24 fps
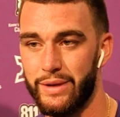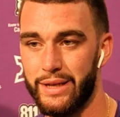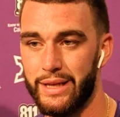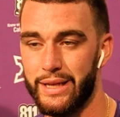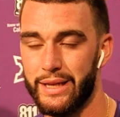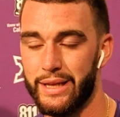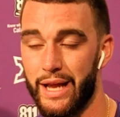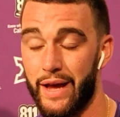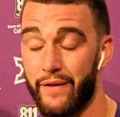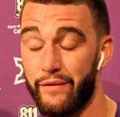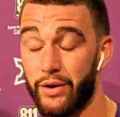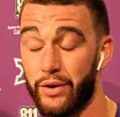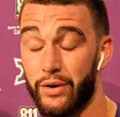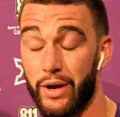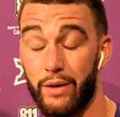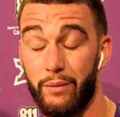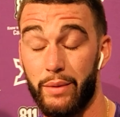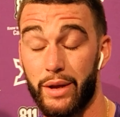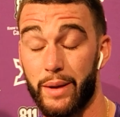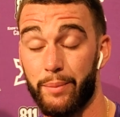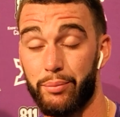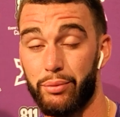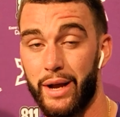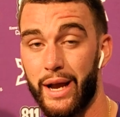we needed to have a great
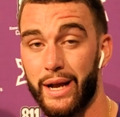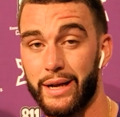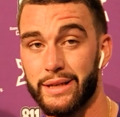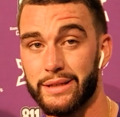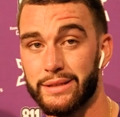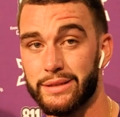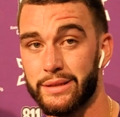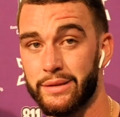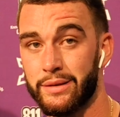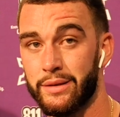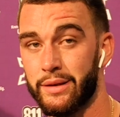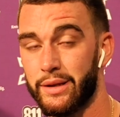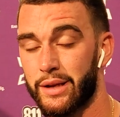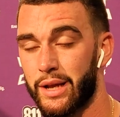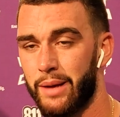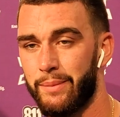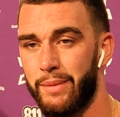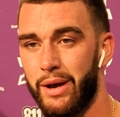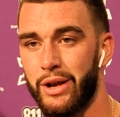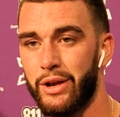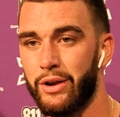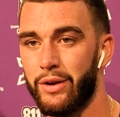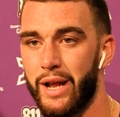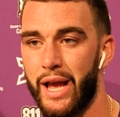week of practice and come
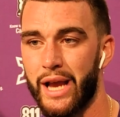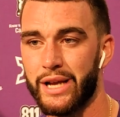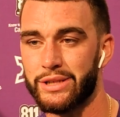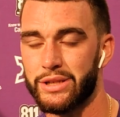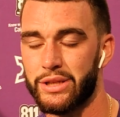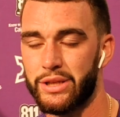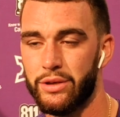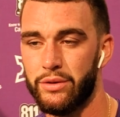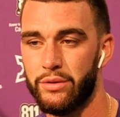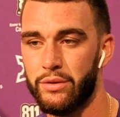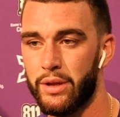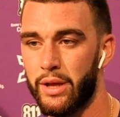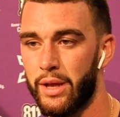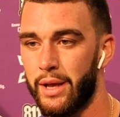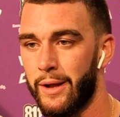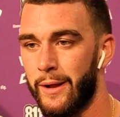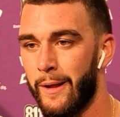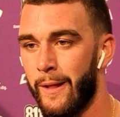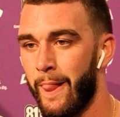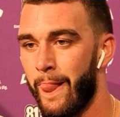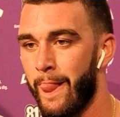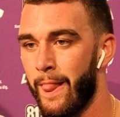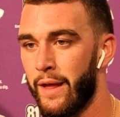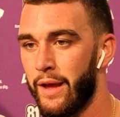out here and execute.
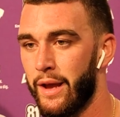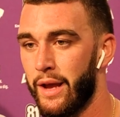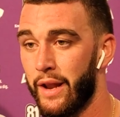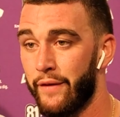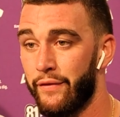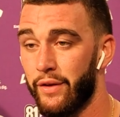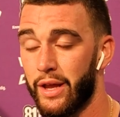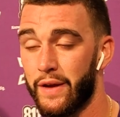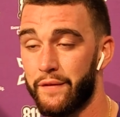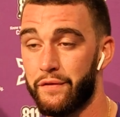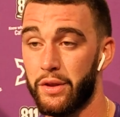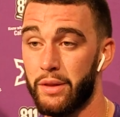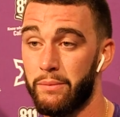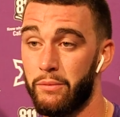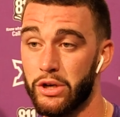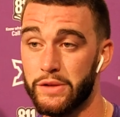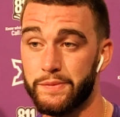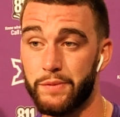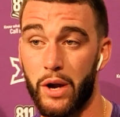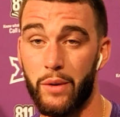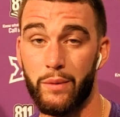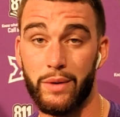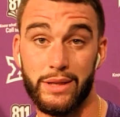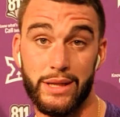And I feel like for the most
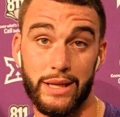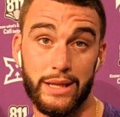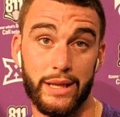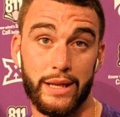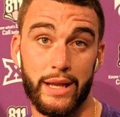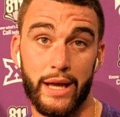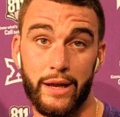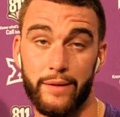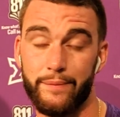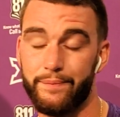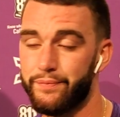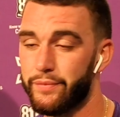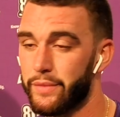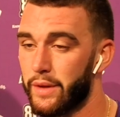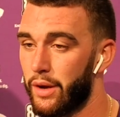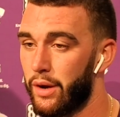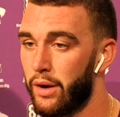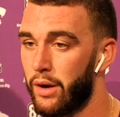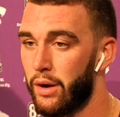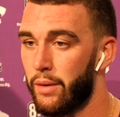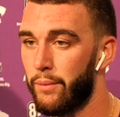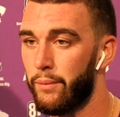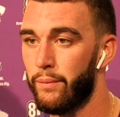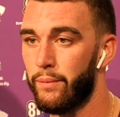part we did today.
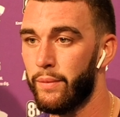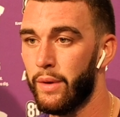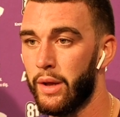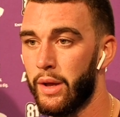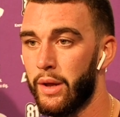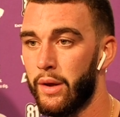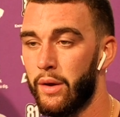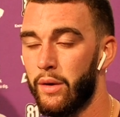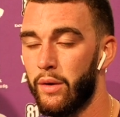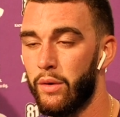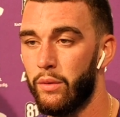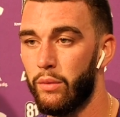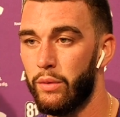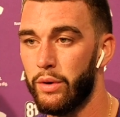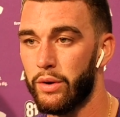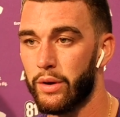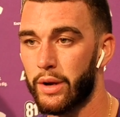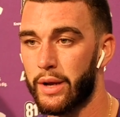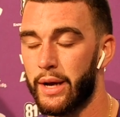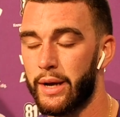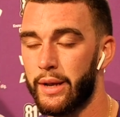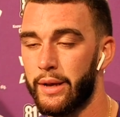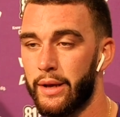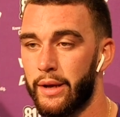Um, we were
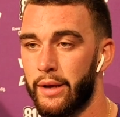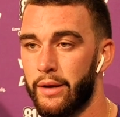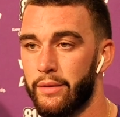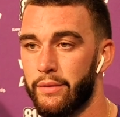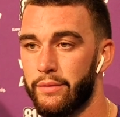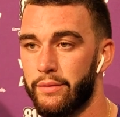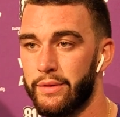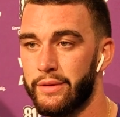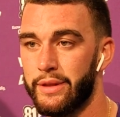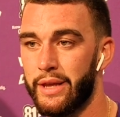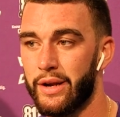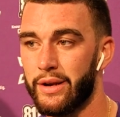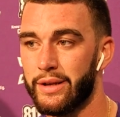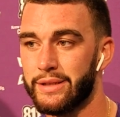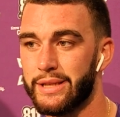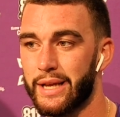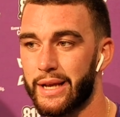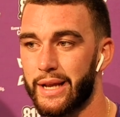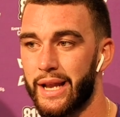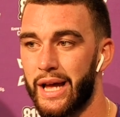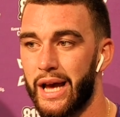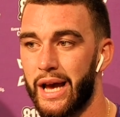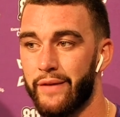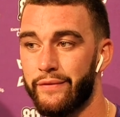kind of there in the
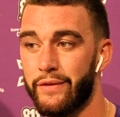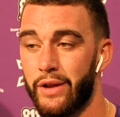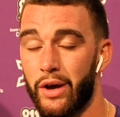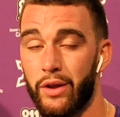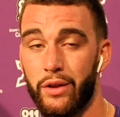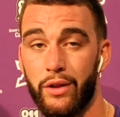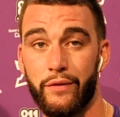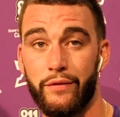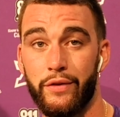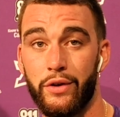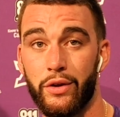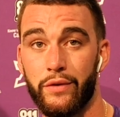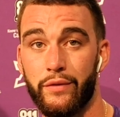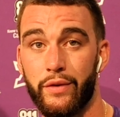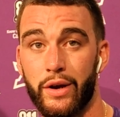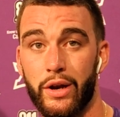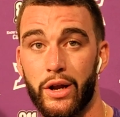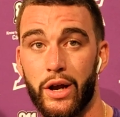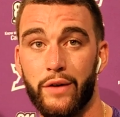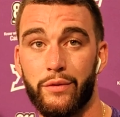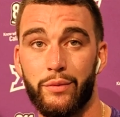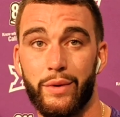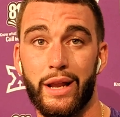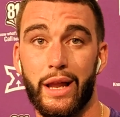second half, not on the field very
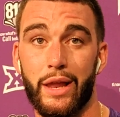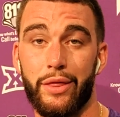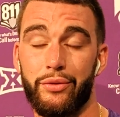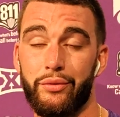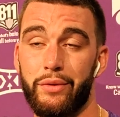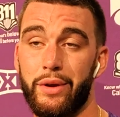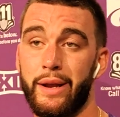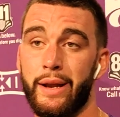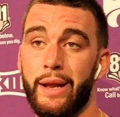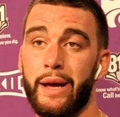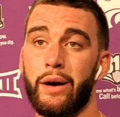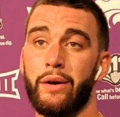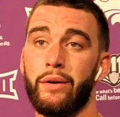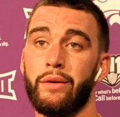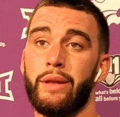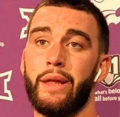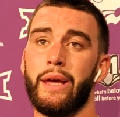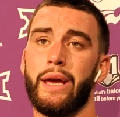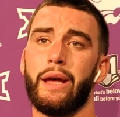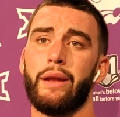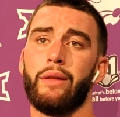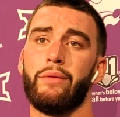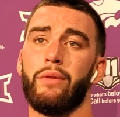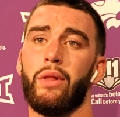often. We had a three and out, and they
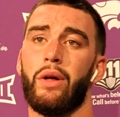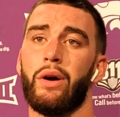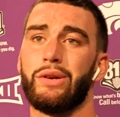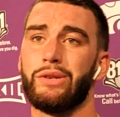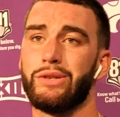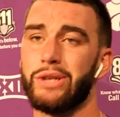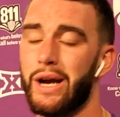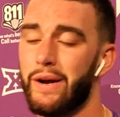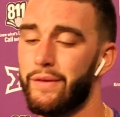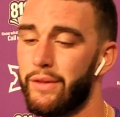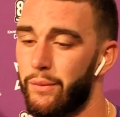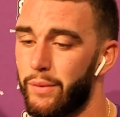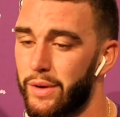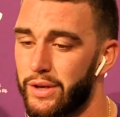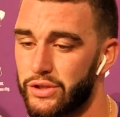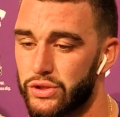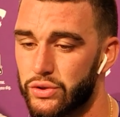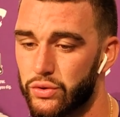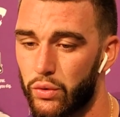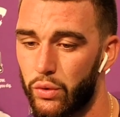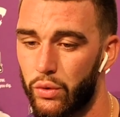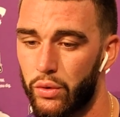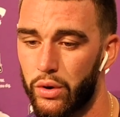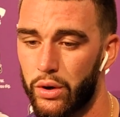had a long drive that went and
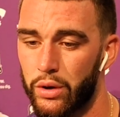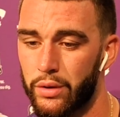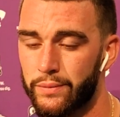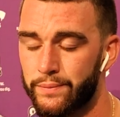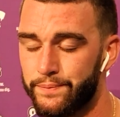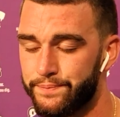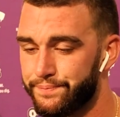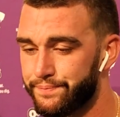scored.